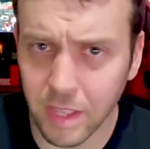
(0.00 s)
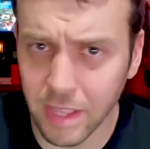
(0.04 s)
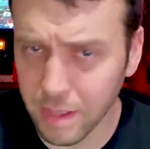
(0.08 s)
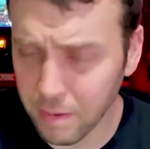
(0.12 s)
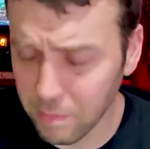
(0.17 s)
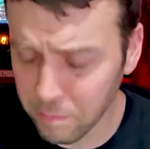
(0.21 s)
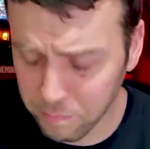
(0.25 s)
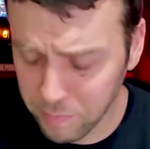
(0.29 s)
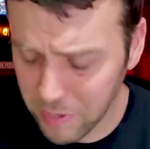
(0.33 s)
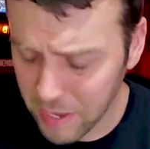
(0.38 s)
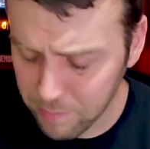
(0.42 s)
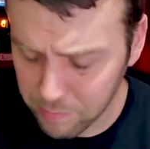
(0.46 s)

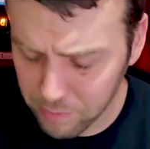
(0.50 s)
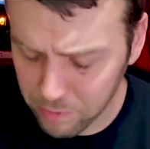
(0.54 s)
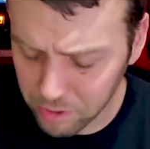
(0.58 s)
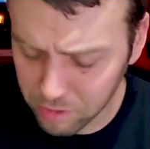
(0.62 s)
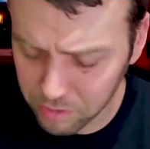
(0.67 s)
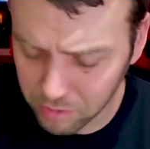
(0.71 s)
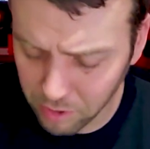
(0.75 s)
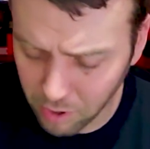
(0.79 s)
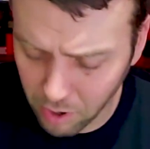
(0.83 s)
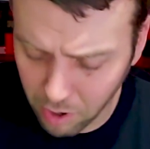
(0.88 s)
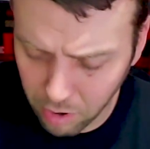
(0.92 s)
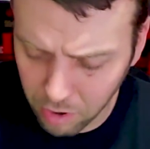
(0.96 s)
And
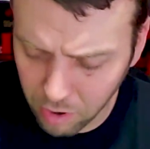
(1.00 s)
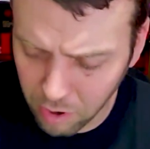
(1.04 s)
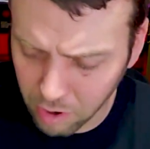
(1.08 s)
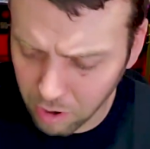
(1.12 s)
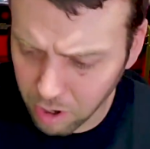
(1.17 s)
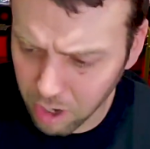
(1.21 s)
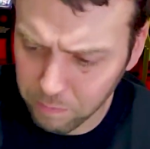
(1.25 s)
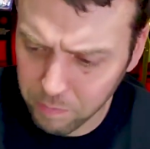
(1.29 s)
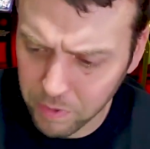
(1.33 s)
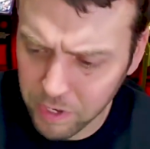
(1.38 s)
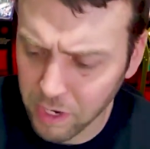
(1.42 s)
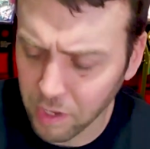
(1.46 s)
people are
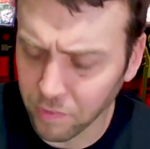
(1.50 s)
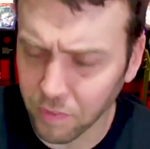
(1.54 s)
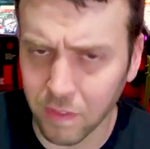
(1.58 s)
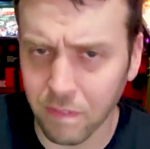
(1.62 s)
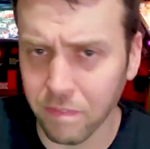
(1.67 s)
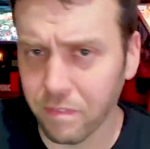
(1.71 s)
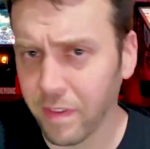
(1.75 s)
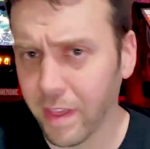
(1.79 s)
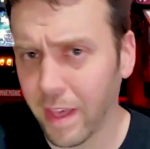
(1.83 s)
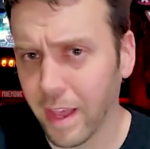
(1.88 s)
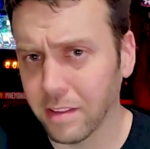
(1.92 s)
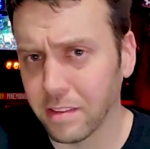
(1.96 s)
harping on the
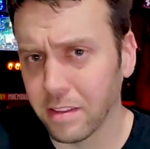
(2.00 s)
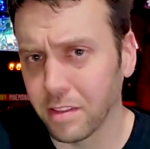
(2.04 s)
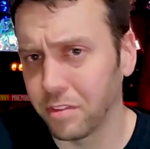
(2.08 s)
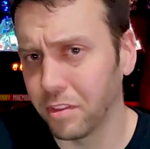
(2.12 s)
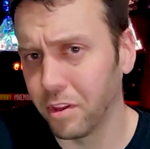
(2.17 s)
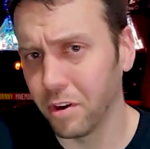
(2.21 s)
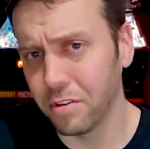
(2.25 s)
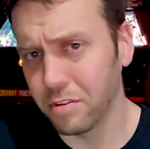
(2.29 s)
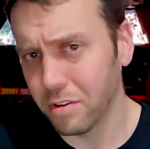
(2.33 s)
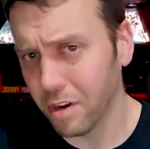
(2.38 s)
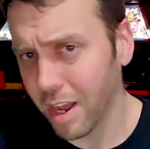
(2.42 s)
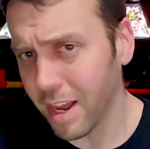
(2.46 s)
fact that
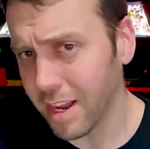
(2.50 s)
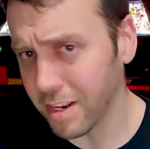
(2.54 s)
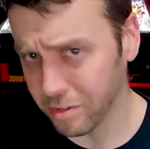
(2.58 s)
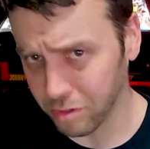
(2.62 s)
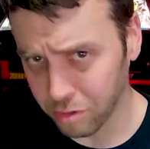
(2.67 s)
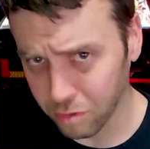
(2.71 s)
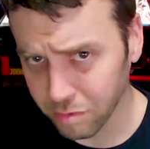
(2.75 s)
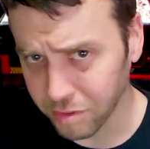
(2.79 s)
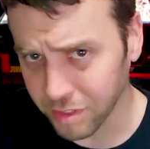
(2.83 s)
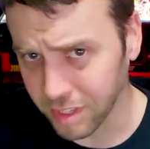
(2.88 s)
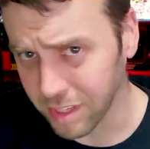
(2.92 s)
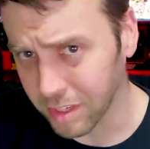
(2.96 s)
they're not
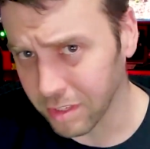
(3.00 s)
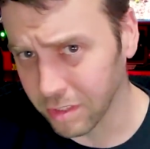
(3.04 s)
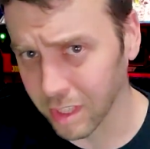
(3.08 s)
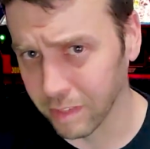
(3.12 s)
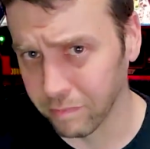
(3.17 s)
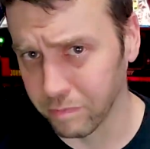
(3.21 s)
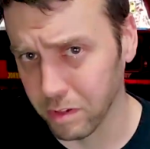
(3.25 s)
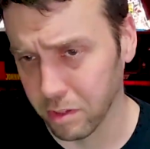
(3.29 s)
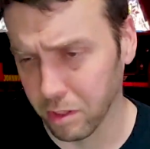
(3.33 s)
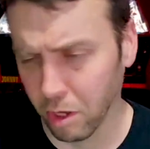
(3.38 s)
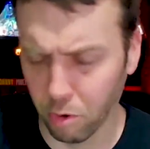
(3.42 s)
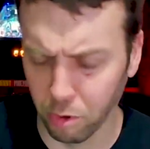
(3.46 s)
using
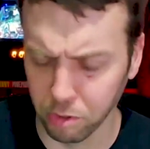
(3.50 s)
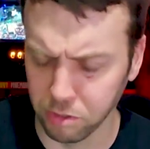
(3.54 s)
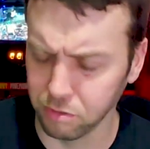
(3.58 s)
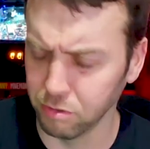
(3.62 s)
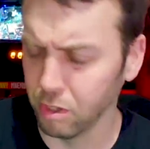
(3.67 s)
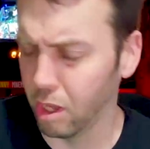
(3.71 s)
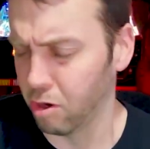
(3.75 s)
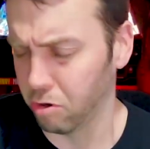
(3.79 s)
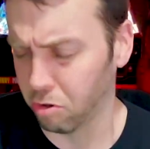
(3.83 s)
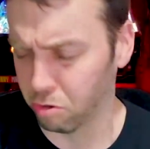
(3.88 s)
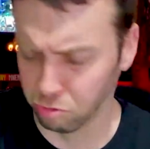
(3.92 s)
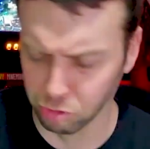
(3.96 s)
clippy. Oh, it's
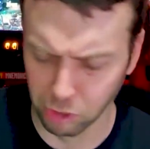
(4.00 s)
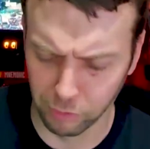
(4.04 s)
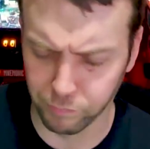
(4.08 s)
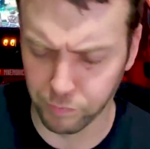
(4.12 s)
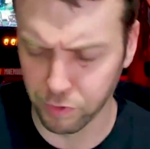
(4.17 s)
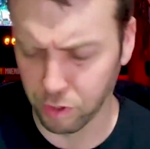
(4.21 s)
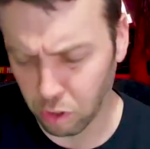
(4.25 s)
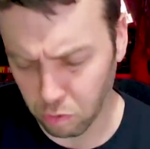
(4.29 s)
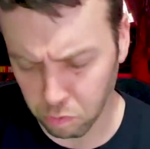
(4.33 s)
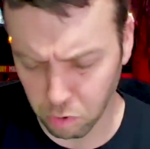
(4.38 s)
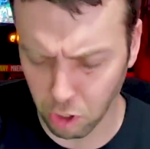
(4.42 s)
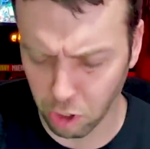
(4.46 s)
not
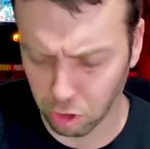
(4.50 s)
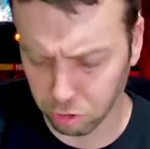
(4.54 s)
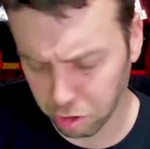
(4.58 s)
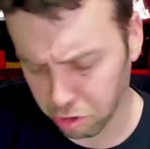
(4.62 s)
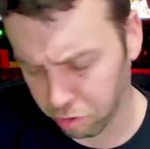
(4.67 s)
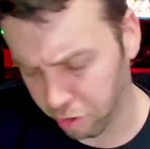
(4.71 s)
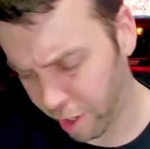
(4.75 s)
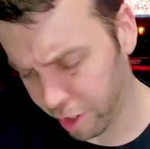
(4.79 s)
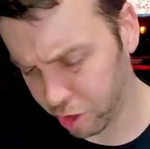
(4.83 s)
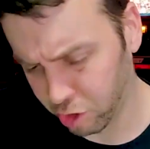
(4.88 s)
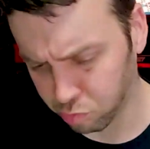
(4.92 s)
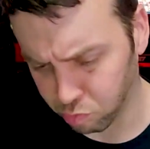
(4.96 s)
clippy quality.
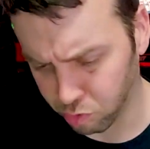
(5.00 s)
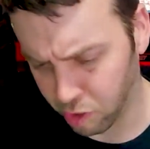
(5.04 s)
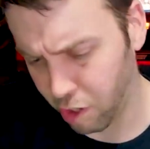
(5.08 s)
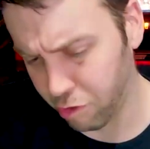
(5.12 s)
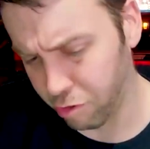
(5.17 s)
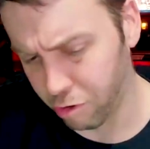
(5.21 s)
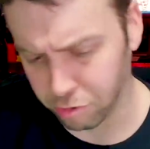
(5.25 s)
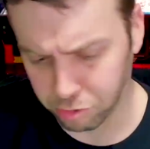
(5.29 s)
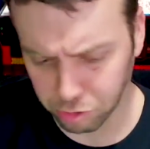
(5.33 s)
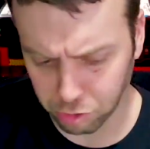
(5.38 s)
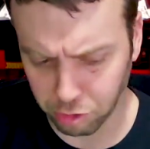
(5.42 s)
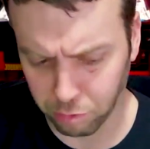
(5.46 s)
That's why
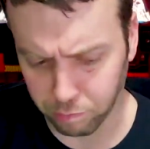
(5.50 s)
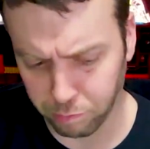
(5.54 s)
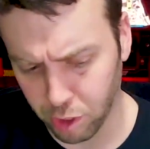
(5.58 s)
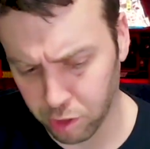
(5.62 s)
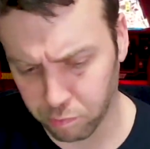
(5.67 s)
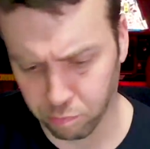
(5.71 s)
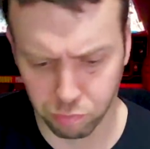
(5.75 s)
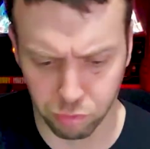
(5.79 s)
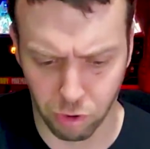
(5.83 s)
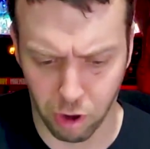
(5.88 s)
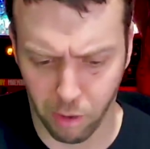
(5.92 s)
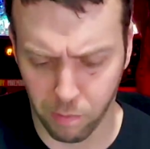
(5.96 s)
this
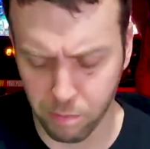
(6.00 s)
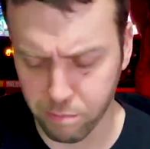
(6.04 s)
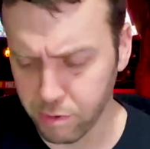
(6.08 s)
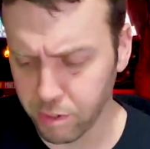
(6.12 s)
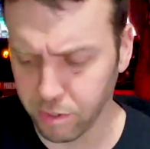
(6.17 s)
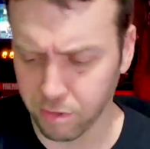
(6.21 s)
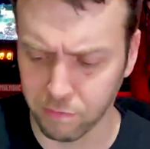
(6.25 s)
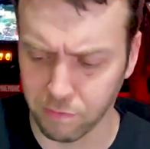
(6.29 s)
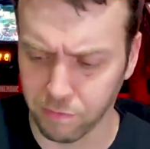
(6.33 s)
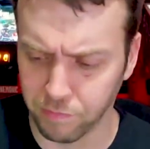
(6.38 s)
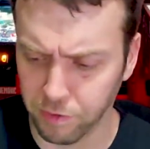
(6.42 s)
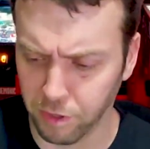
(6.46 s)
problem
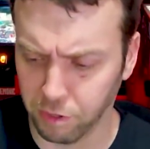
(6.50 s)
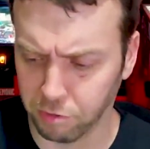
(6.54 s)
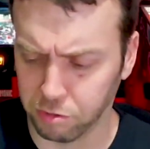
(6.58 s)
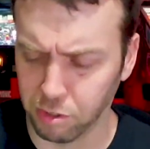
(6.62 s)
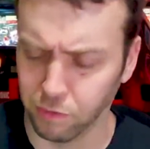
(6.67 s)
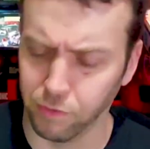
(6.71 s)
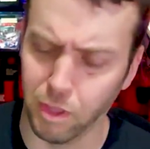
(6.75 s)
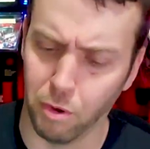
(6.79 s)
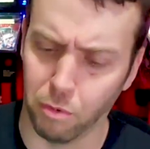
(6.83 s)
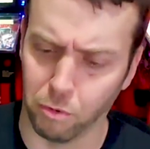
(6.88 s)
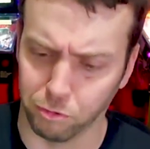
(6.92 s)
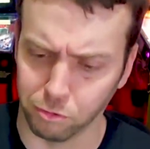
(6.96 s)
isn't fixed.
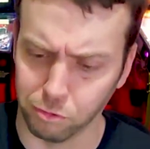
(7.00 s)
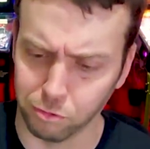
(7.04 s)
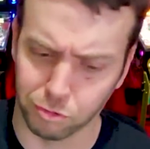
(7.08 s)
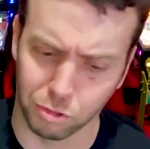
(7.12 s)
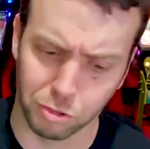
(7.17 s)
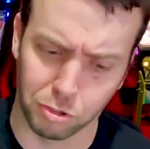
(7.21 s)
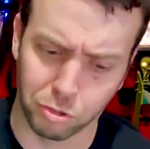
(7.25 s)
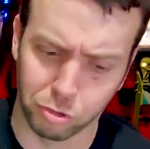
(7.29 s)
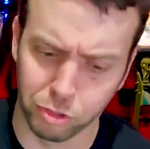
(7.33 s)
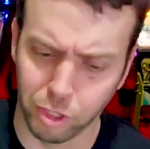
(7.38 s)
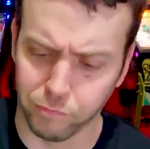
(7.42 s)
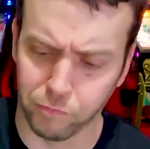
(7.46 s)
If they were
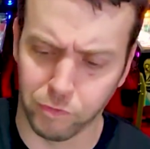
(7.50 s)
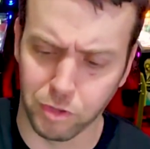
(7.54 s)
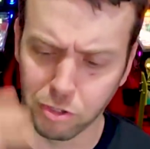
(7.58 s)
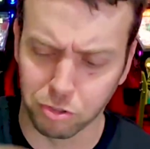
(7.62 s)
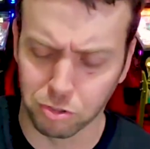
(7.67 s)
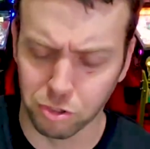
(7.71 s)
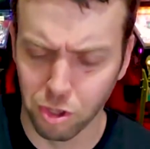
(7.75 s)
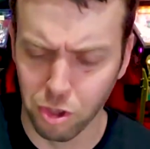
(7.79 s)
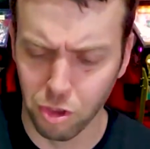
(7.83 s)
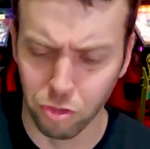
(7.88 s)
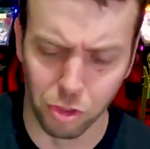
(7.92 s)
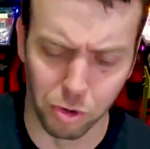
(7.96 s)
using
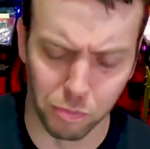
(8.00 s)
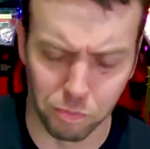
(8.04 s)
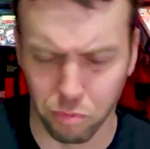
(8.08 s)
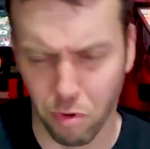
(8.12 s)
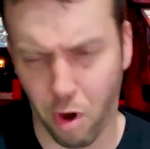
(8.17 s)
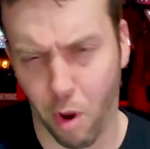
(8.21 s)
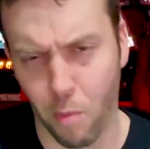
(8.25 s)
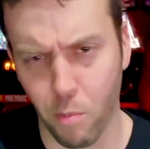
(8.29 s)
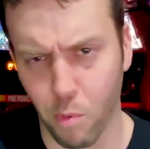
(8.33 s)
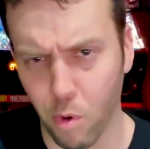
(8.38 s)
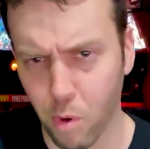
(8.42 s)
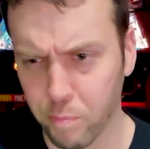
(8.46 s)
clippies, the
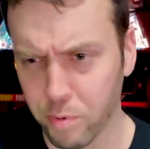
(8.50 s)
problem will